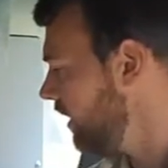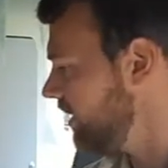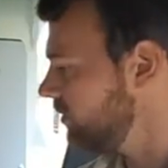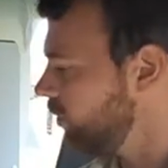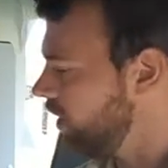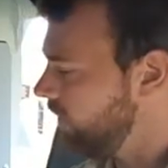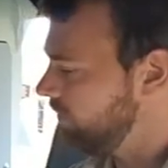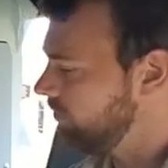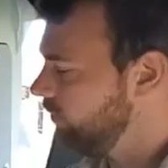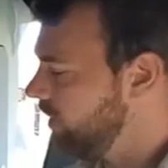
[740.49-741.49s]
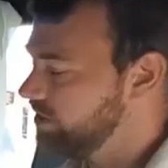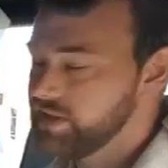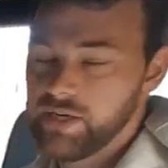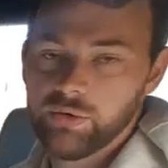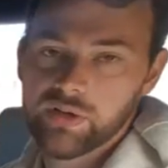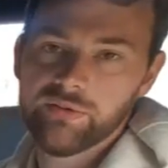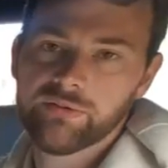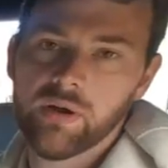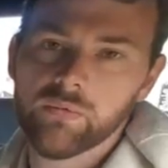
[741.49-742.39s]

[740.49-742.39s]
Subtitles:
it's quite well sealed at the front,